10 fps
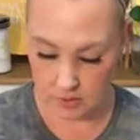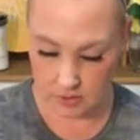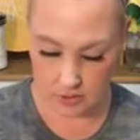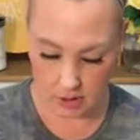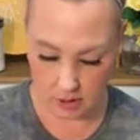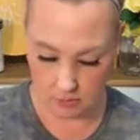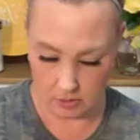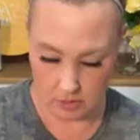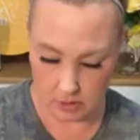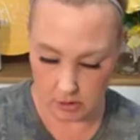So
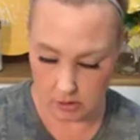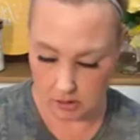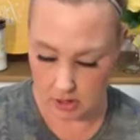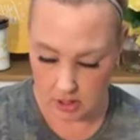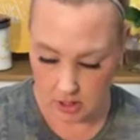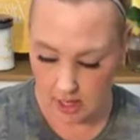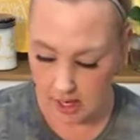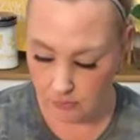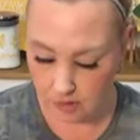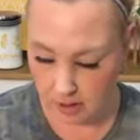
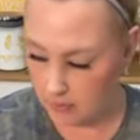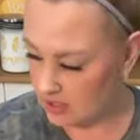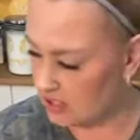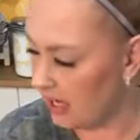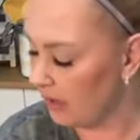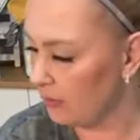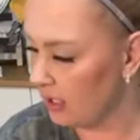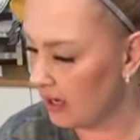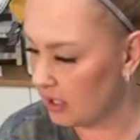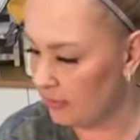I really wish now I
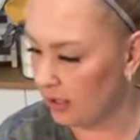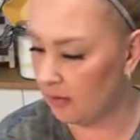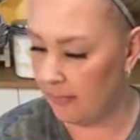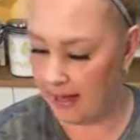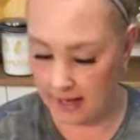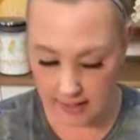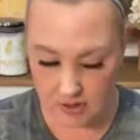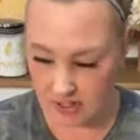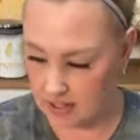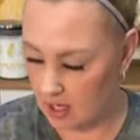would have got a bigger mat. I
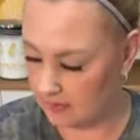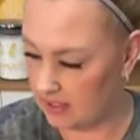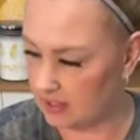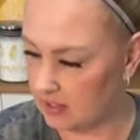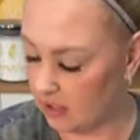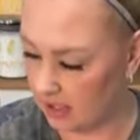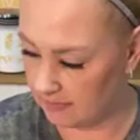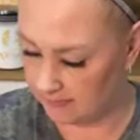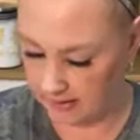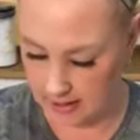just got this
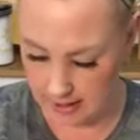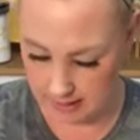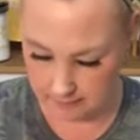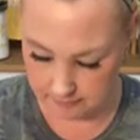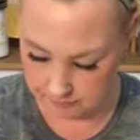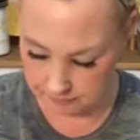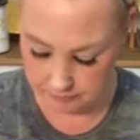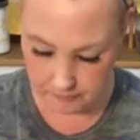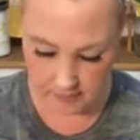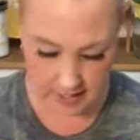off
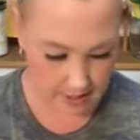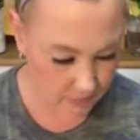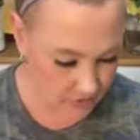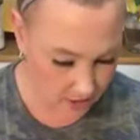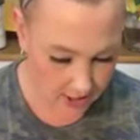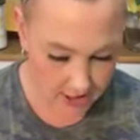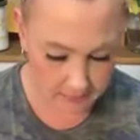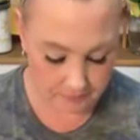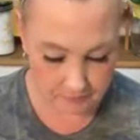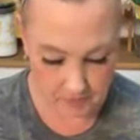
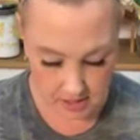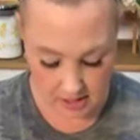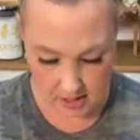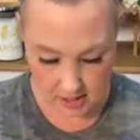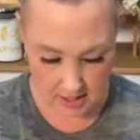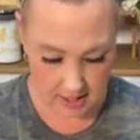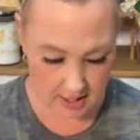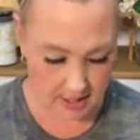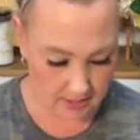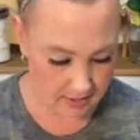Amazon,
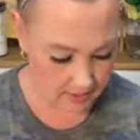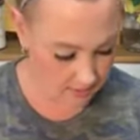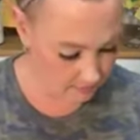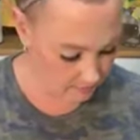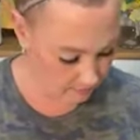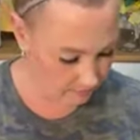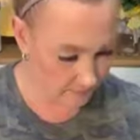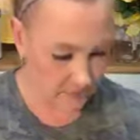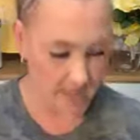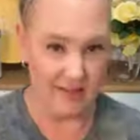and
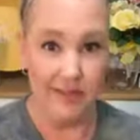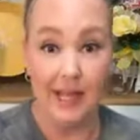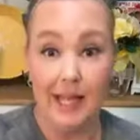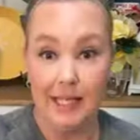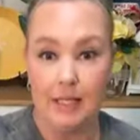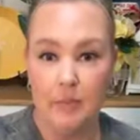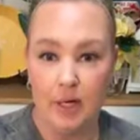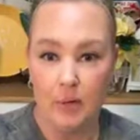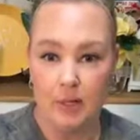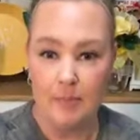I think I need a
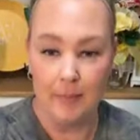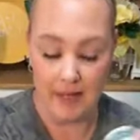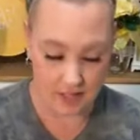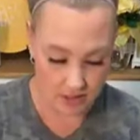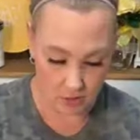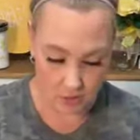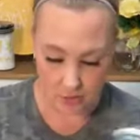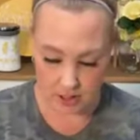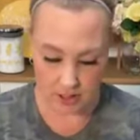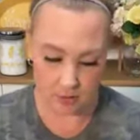bigger one. Maybe I should
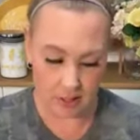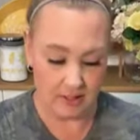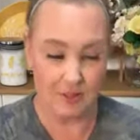order another one.